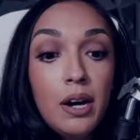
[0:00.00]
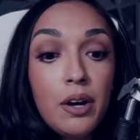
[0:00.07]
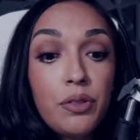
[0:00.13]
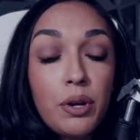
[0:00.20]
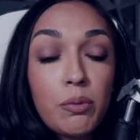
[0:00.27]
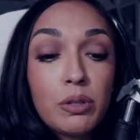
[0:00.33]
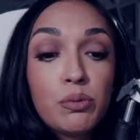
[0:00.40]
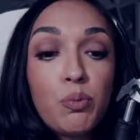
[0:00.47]

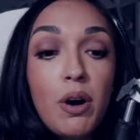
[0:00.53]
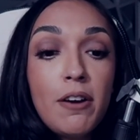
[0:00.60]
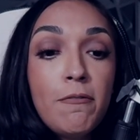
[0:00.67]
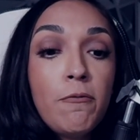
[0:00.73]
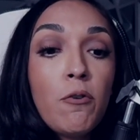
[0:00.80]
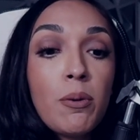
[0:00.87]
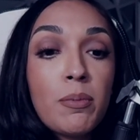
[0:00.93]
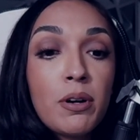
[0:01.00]
There was one
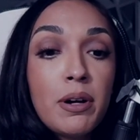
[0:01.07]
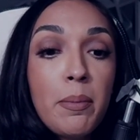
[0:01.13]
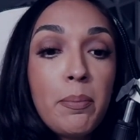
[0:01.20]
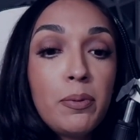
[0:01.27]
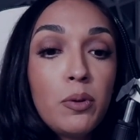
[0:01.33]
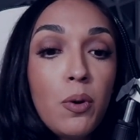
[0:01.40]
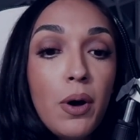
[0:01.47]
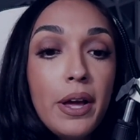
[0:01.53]
former
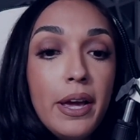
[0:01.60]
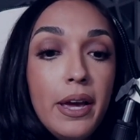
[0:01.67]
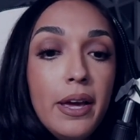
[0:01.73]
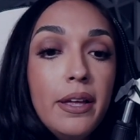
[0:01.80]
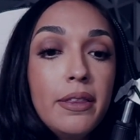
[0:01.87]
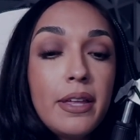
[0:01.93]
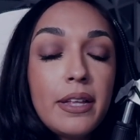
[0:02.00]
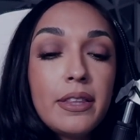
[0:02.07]

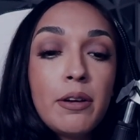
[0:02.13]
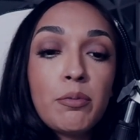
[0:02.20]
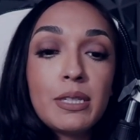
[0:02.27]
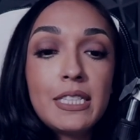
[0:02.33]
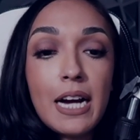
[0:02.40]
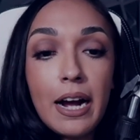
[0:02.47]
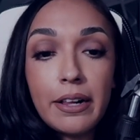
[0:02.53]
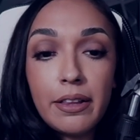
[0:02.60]
employee that they
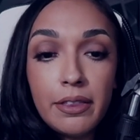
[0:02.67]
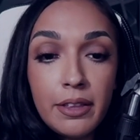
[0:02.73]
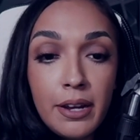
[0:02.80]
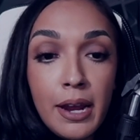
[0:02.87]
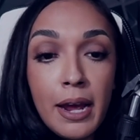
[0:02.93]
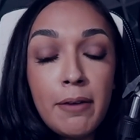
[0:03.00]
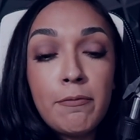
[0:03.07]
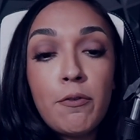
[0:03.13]
redacted the
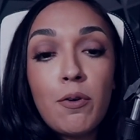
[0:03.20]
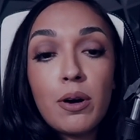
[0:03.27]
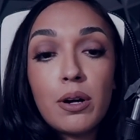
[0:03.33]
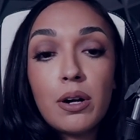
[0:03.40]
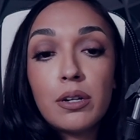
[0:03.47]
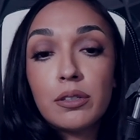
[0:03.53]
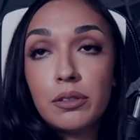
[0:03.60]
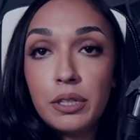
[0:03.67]
name
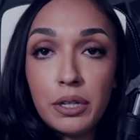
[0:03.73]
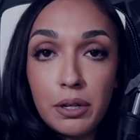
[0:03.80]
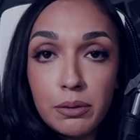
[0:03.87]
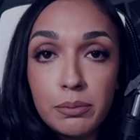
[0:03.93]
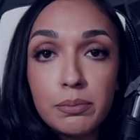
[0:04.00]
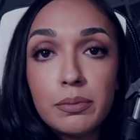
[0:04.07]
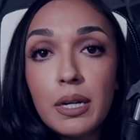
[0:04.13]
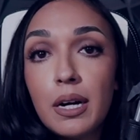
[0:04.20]
for, you
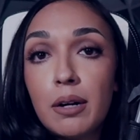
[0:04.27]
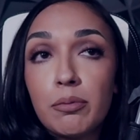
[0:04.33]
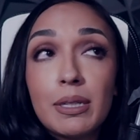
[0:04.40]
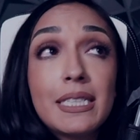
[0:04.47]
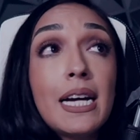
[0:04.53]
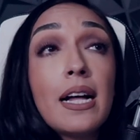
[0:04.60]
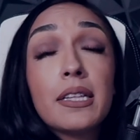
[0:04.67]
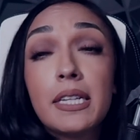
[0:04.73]
know,
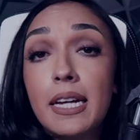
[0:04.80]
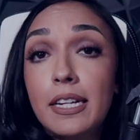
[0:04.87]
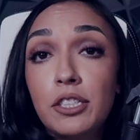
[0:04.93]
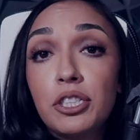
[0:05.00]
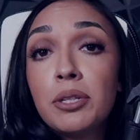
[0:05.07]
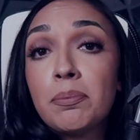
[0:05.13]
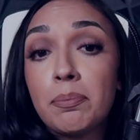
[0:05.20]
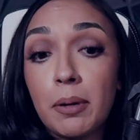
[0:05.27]

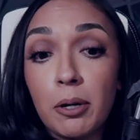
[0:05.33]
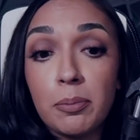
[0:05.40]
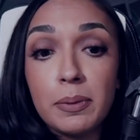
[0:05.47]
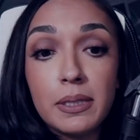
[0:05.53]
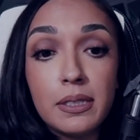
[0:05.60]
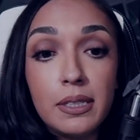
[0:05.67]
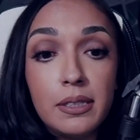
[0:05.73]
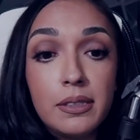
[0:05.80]
retaliation
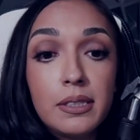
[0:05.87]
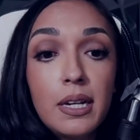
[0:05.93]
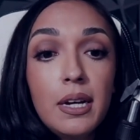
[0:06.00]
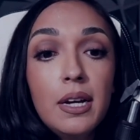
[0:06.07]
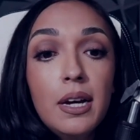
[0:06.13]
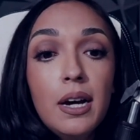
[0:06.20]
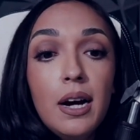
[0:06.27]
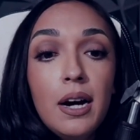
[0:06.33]
purposes,
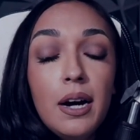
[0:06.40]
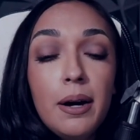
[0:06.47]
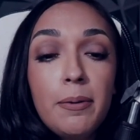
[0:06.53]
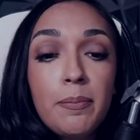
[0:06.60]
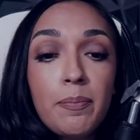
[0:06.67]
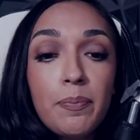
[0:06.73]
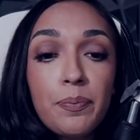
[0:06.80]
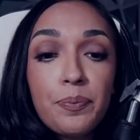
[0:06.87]

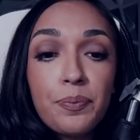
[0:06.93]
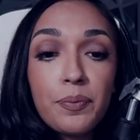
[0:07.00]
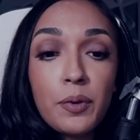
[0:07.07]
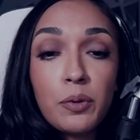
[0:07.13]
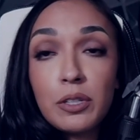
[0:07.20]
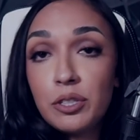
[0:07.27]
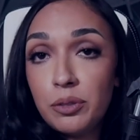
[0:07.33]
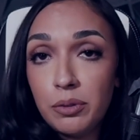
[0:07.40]

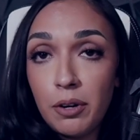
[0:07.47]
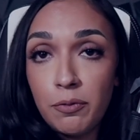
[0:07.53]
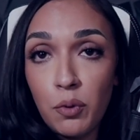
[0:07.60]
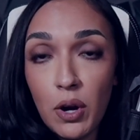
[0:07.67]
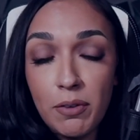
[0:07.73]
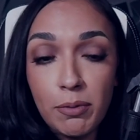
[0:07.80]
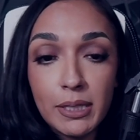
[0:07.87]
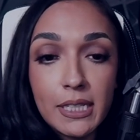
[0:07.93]
or to
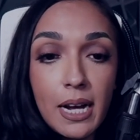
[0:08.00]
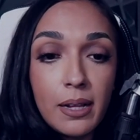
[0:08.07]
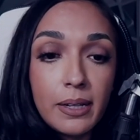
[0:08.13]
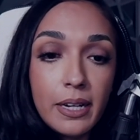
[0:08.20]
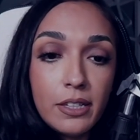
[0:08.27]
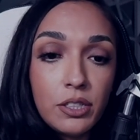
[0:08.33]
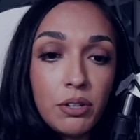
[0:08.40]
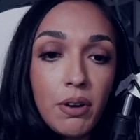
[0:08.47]
avoid
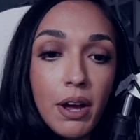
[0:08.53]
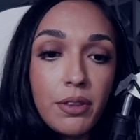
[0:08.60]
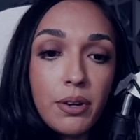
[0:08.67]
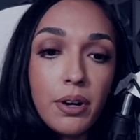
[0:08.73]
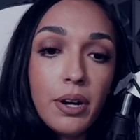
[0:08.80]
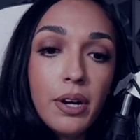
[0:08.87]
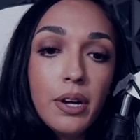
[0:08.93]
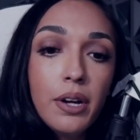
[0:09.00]
retaliation,
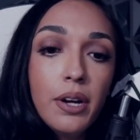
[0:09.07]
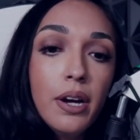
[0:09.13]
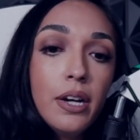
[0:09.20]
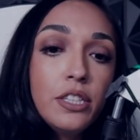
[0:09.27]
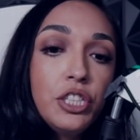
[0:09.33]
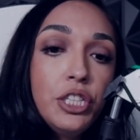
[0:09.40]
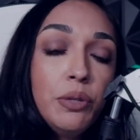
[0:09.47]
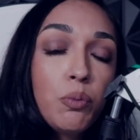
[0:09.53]
rather.
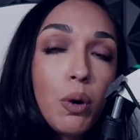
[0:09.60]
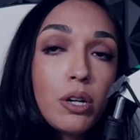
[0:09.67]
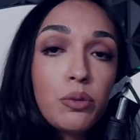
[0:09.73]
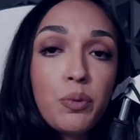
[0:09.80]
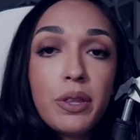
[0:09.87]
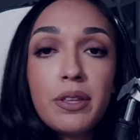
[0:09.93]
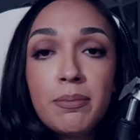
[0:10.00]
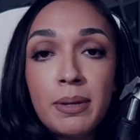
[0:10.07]
She worked
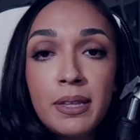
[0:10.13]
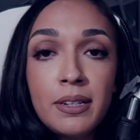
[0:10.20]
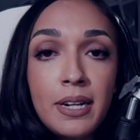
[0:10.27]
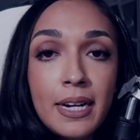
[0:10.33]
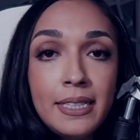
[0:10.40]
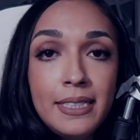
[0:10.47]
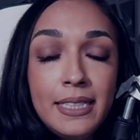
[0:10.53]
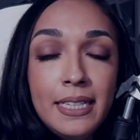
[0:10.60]
with him in the
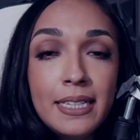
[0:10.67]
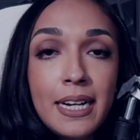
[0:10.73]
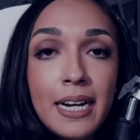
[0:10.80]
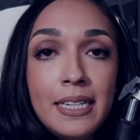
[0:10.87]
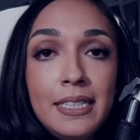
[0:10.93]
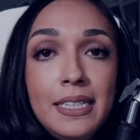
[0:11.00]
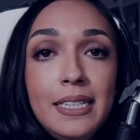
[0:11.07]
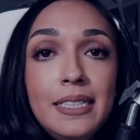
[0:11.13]

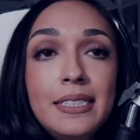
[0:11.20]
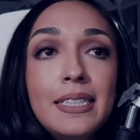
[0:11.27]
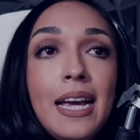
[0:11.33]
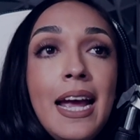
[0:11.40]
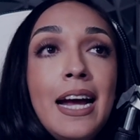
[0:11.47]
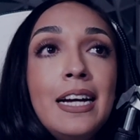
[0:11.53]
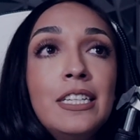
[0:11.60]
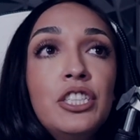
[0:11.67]
1990s,
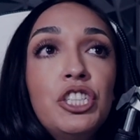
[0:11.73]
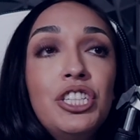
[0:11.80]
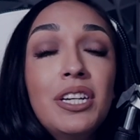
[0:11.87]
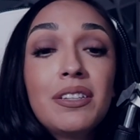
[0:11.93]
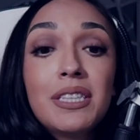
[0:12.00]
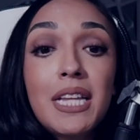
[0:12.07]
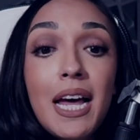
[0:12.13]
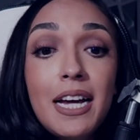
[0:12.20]
and she
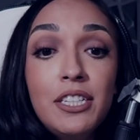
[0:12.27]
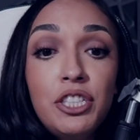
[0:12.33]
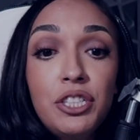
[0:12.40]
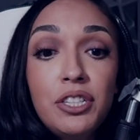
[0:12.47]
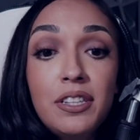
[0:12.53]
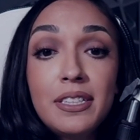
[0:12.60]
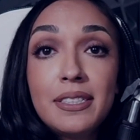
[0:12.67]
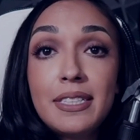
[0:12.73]

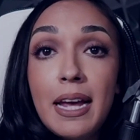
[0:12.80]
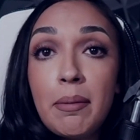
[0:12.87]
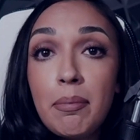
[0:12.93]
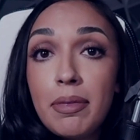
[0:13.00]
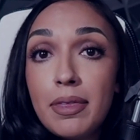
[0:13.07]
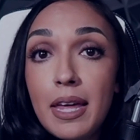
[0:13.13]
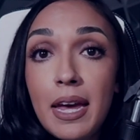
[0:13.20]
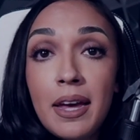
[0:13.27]
alleged the same
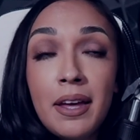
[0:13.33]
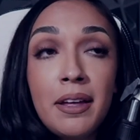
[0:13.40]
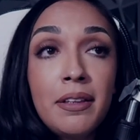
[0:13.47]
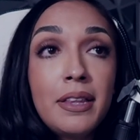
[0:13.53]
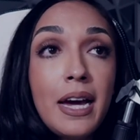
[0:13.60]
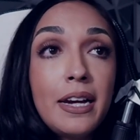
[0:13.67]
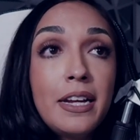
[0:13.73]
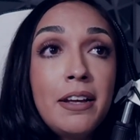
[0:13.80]

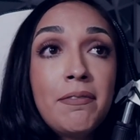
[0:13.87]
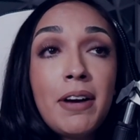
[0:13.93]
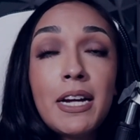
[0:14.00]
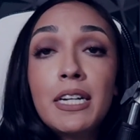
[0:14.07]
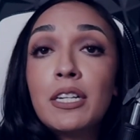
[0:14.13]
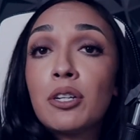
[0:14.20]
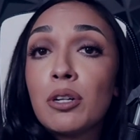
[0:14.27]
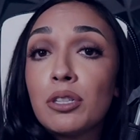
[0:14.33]
thing, that he
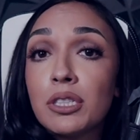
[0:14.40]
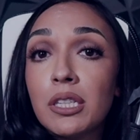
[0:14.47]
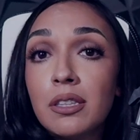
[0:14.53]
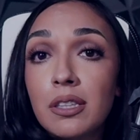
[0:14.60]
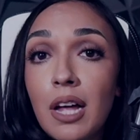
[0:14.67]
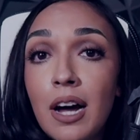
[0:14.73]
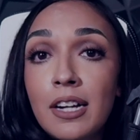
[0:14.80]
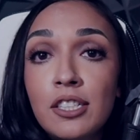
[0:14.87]
invited her to
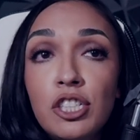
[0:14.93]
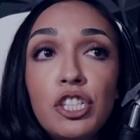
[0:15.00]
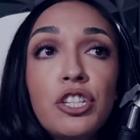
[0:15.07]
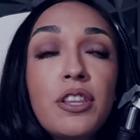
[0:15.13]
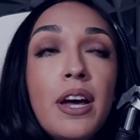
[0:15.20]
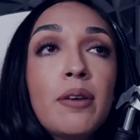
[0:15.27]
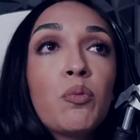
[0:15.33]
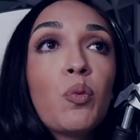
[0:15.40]

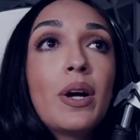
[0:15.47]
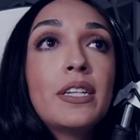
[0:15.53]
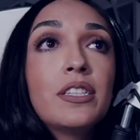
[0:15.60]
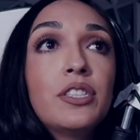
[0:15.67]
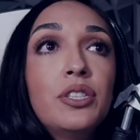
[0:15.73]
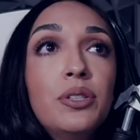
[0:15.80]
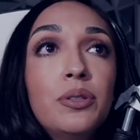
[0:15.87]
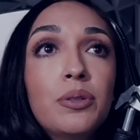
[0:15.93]
lunch, then
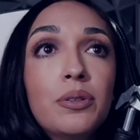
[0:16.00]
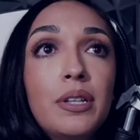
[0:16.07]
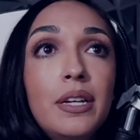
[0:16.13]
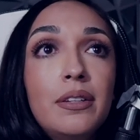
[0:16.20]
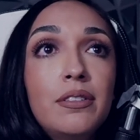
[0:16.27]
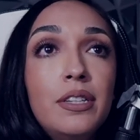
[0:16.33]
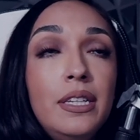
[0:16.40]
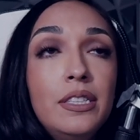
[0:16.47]
went to,
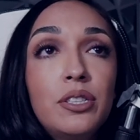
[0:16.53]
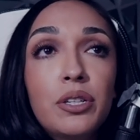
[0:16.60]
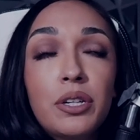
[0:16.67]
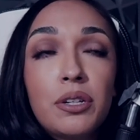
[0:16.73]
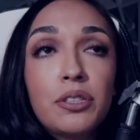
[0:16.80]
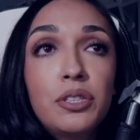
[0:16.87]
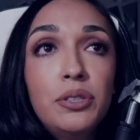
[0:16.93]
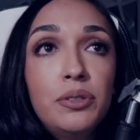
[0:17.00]
he
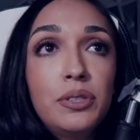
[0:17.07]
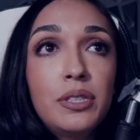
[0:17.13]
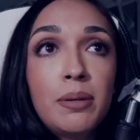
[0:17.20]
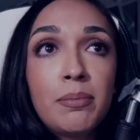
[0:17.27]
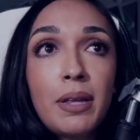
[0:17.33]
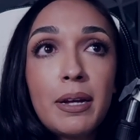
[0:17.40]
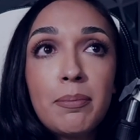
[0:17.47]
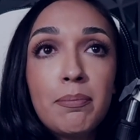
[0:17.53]
took her to
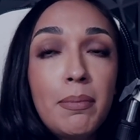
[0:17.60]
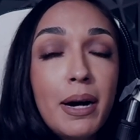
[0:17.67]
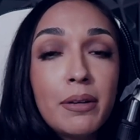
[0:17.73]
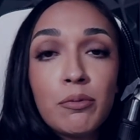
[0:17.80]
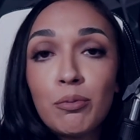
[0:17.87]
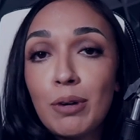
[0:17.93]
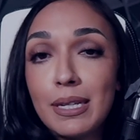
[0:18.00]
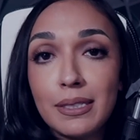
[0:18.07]
some, like,
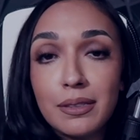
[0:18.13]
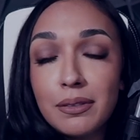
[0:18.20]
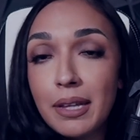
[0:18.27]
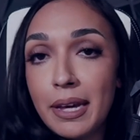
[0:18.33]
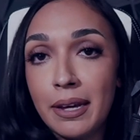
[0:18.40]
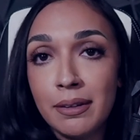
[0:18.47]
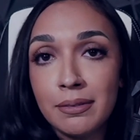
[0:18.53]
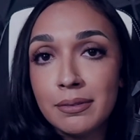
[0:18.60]
mud
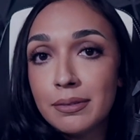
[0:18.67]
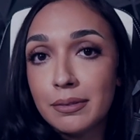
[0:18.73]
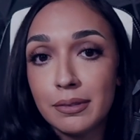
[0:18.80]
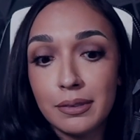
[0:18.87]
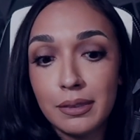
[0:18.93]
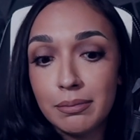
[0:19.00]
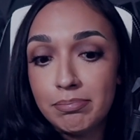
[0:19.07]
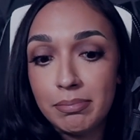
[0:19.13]
wrestling
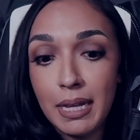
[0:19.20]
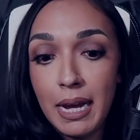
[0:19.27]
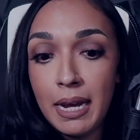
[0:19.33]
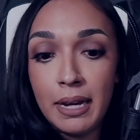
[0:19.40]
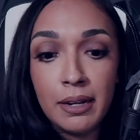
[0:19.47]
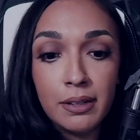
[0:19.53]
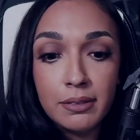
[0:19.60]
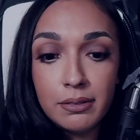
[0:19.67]

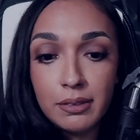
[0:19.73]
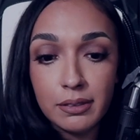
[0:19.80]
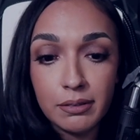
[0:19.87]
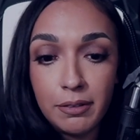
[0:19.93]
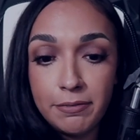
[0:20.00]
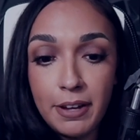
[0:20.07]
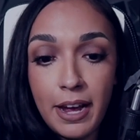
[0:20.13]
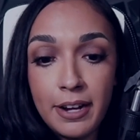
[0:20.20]
thing,
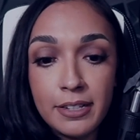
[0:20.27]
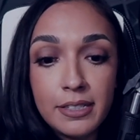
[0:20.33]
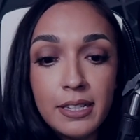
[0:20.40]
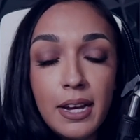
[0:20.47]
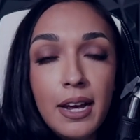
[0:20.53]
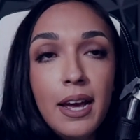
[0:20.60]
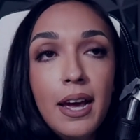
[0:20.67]
event,